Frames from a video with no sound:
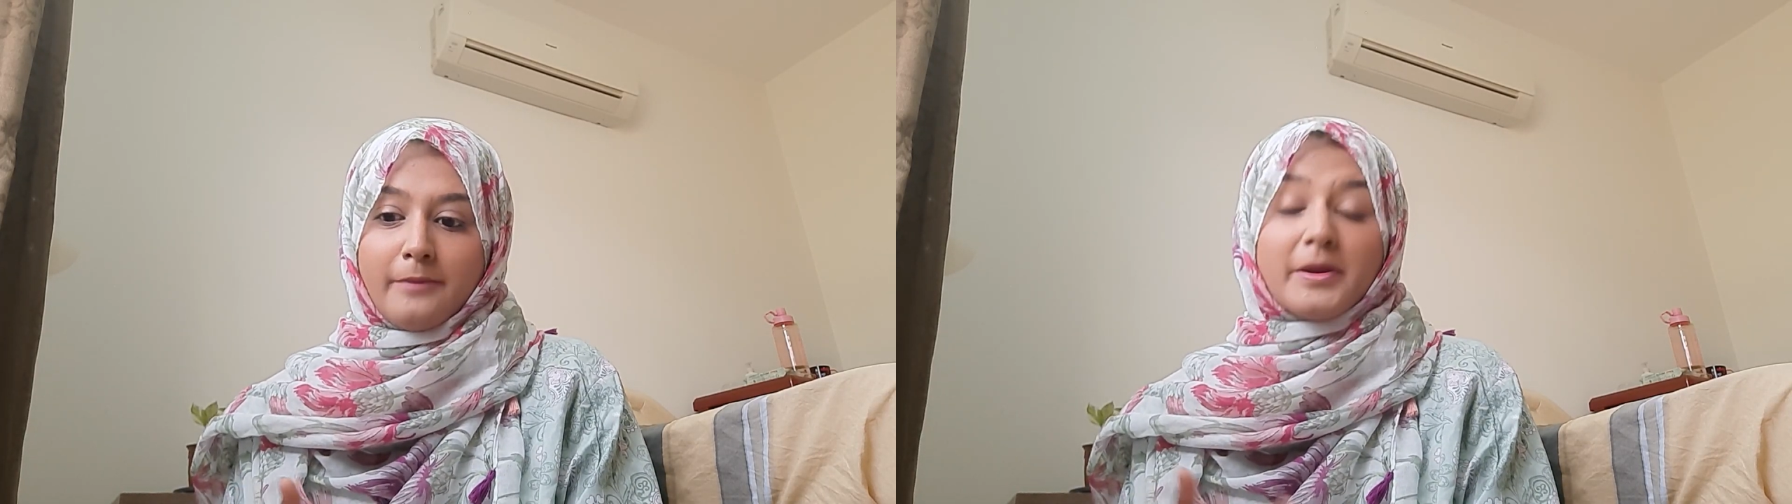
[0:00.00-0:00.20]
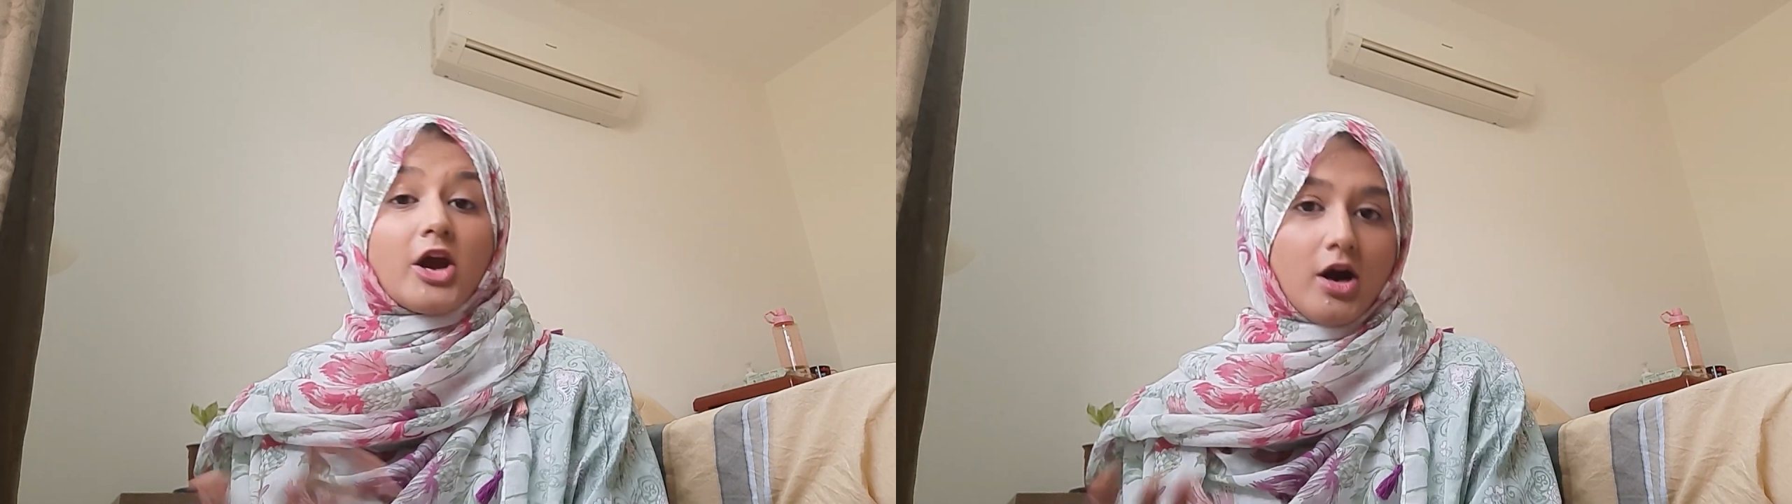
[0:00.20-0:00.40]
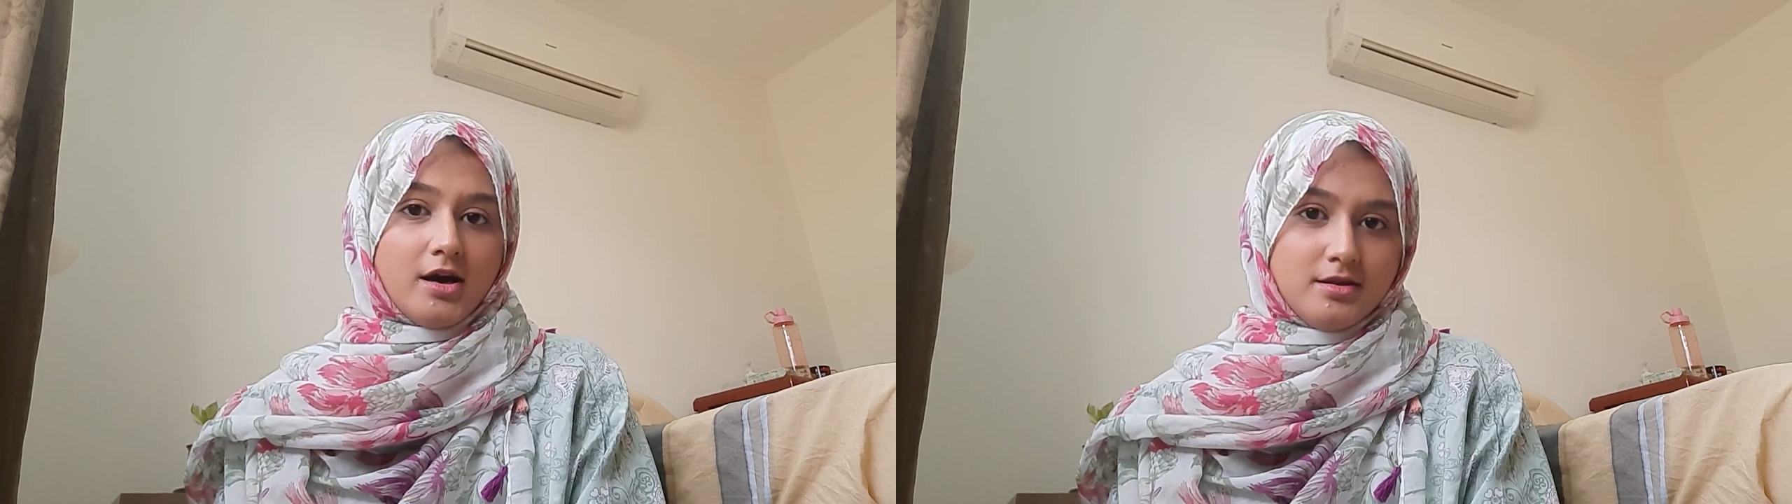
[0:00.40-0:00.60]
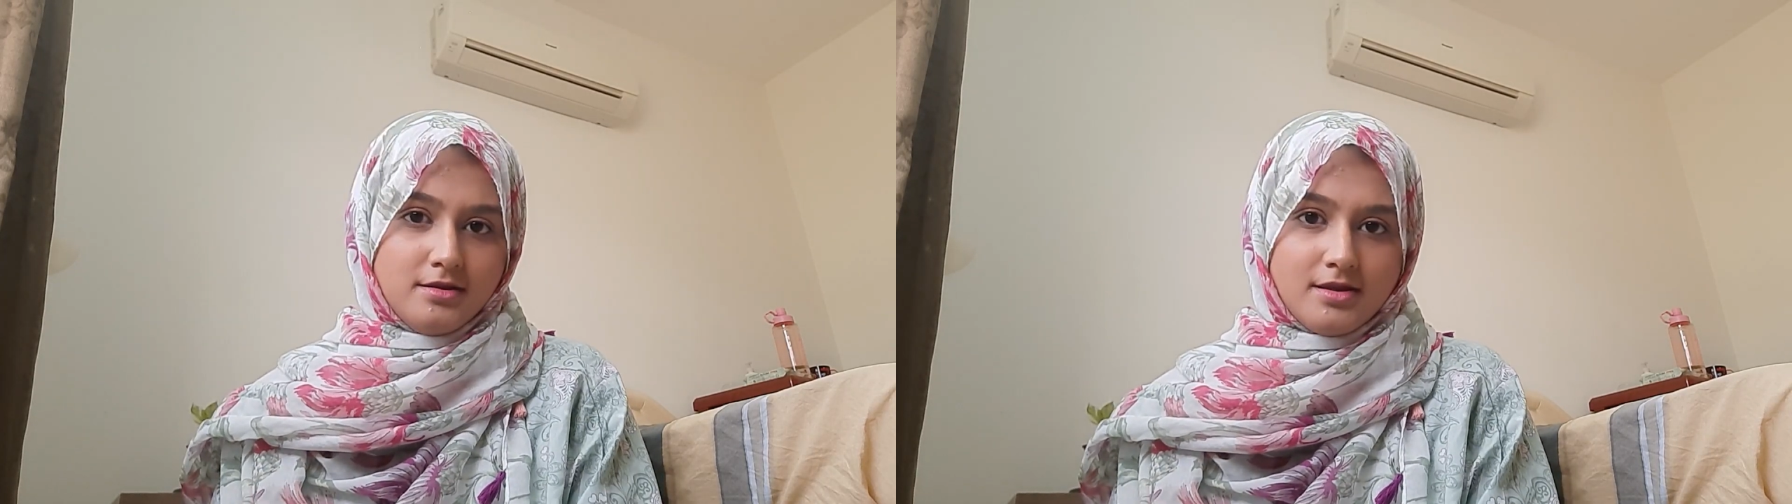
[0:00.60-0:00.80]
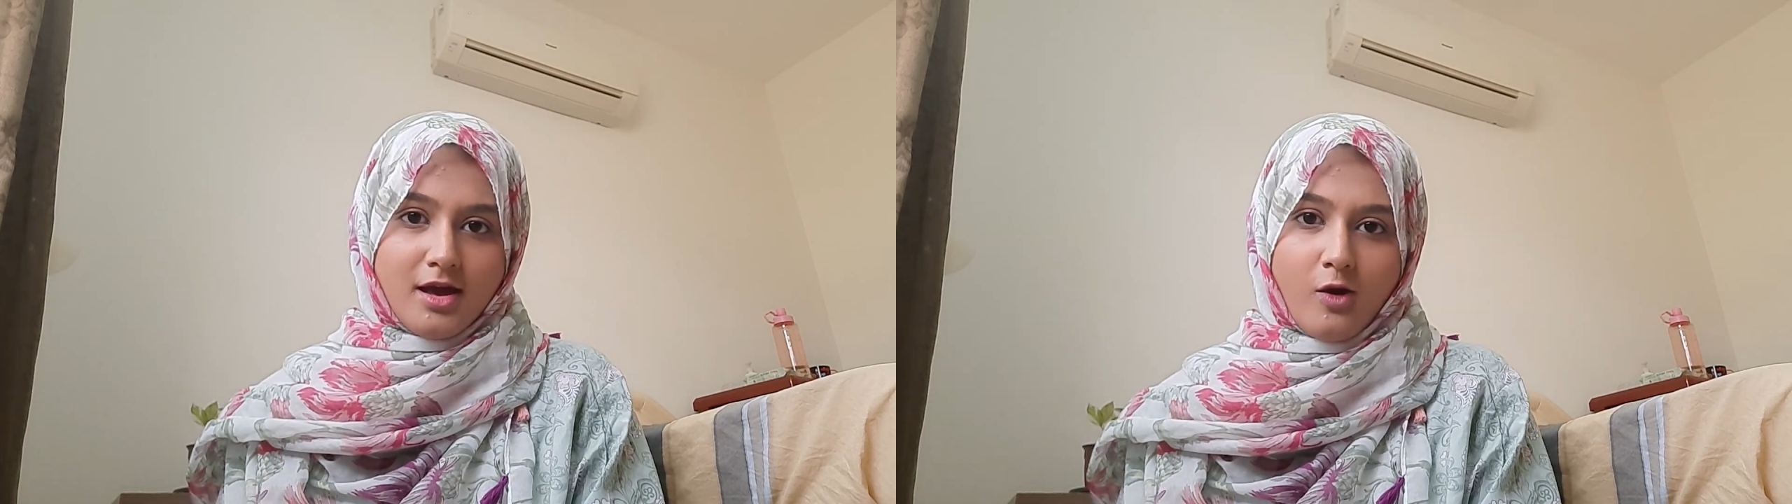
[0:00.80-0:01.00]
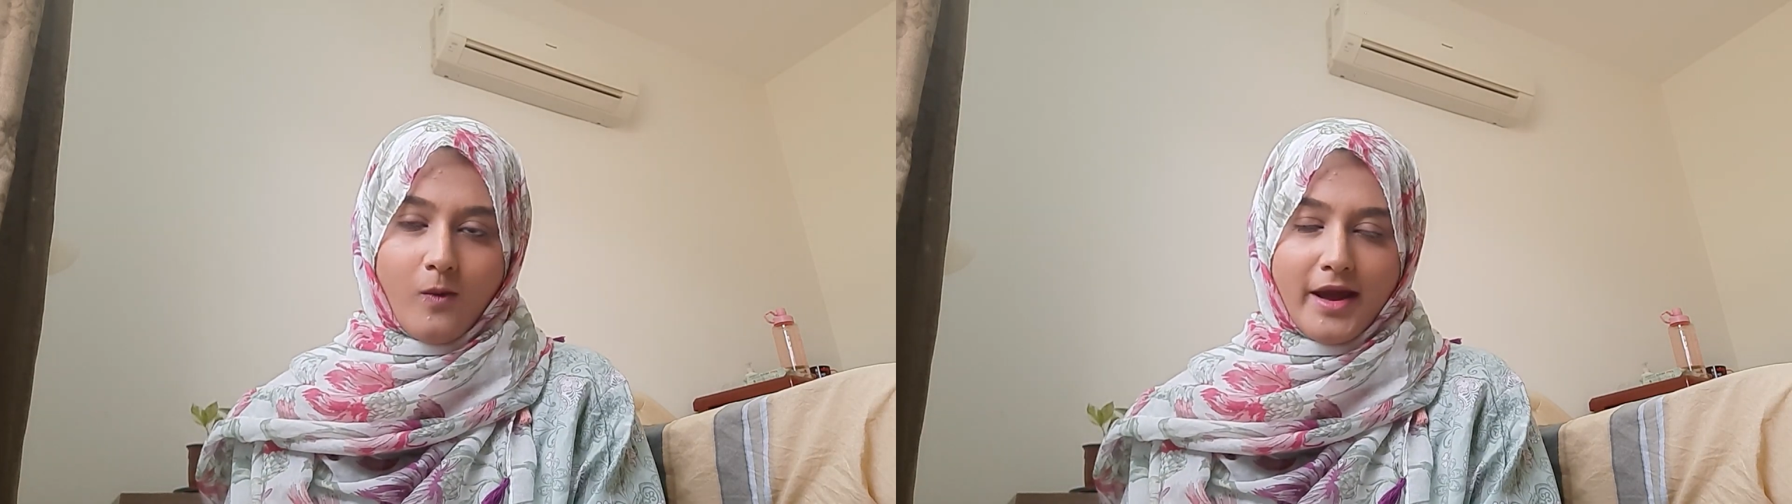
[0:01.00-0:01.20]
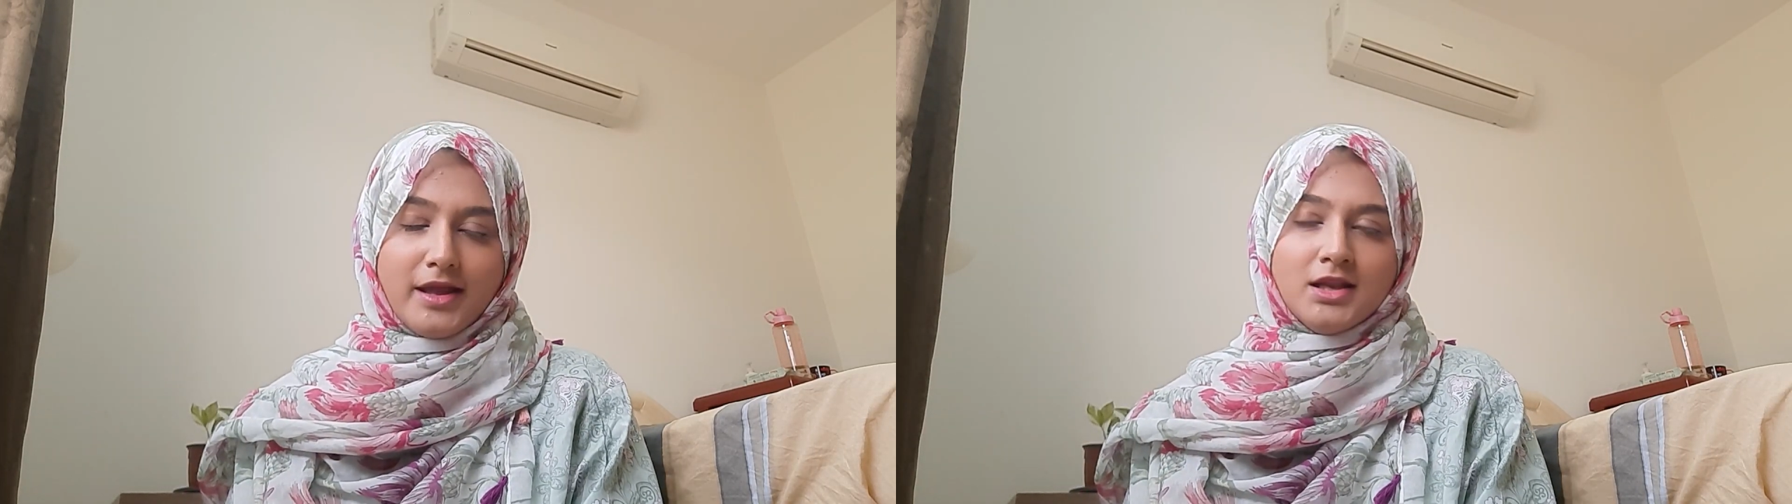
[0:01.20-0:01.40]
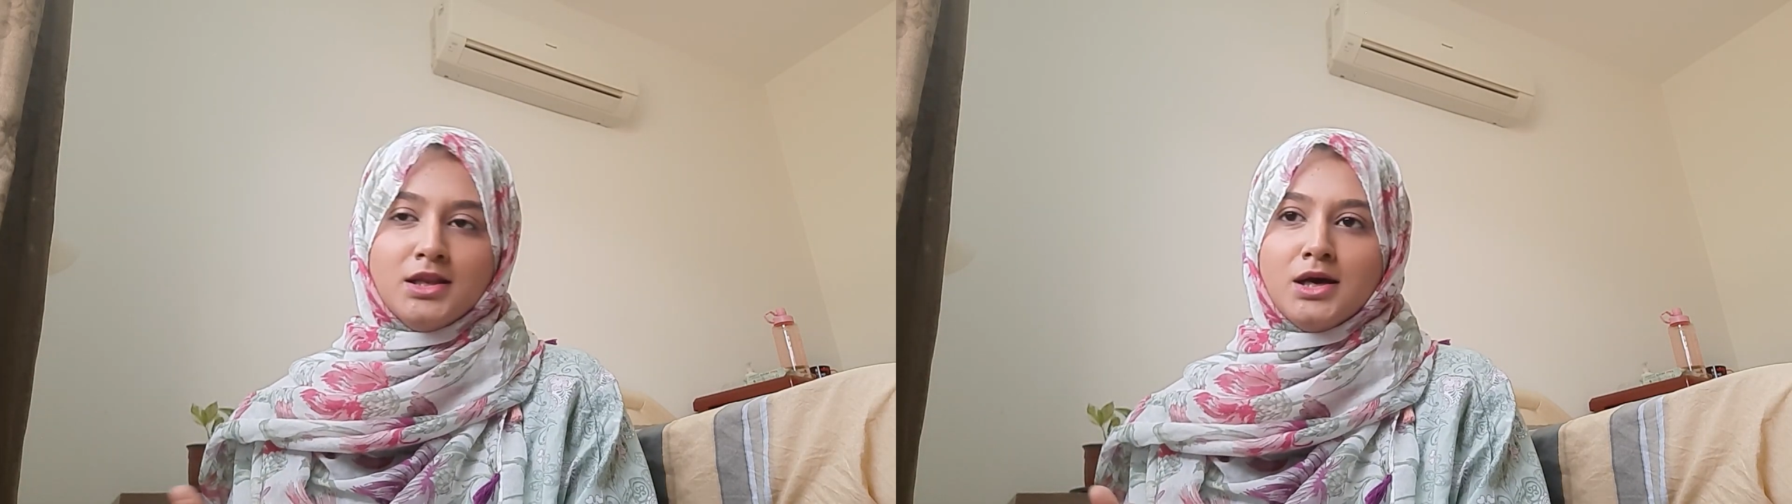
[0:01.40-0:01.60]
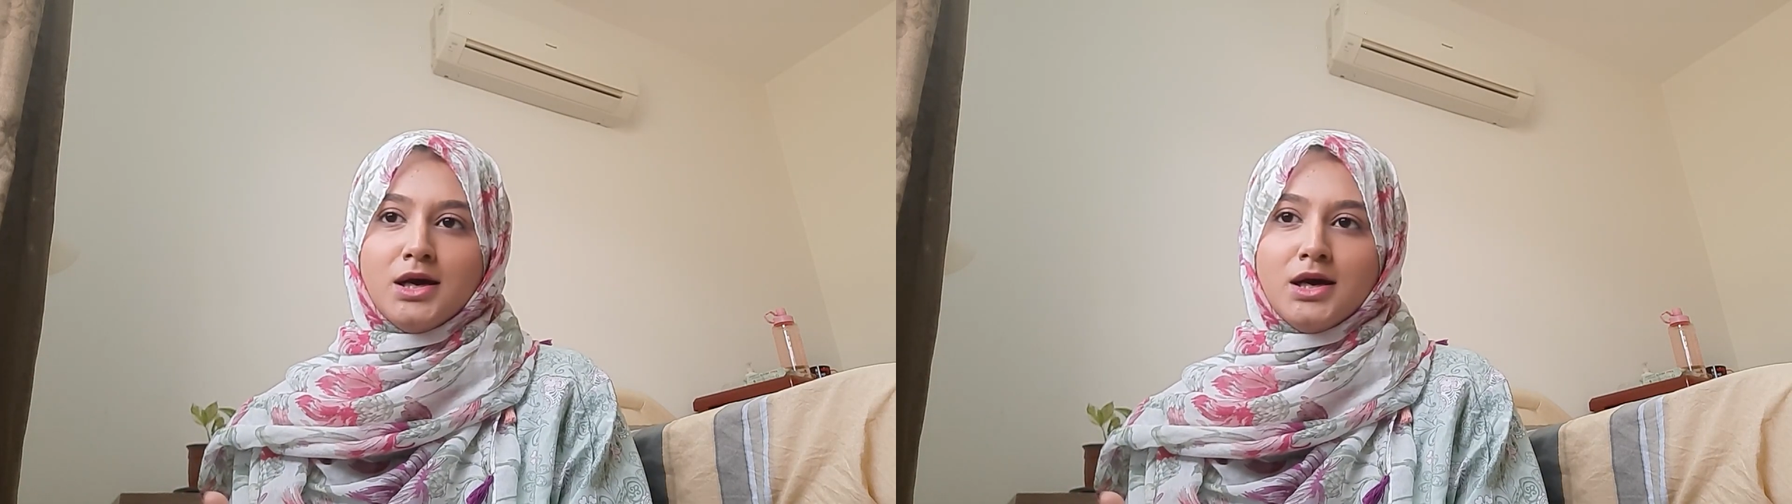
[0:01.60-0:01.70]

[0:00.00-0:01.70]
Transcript: because well,